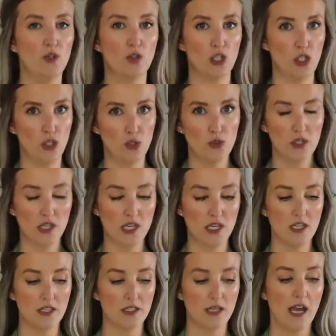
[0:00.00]
You can use
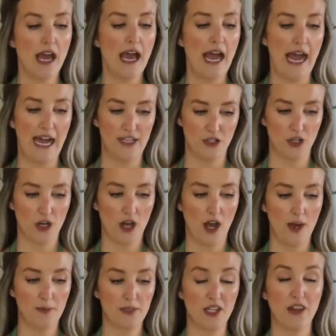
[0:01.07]
these as your
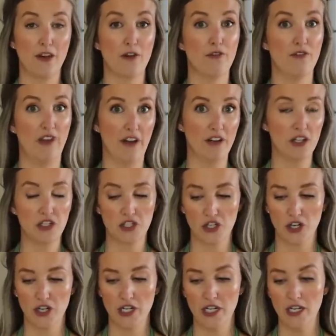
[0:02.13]
cups. They're very
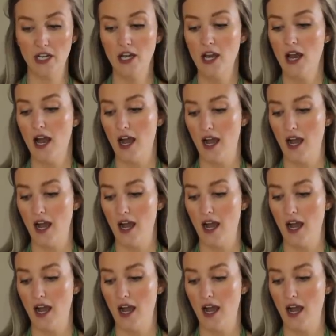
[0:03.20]
sturdy.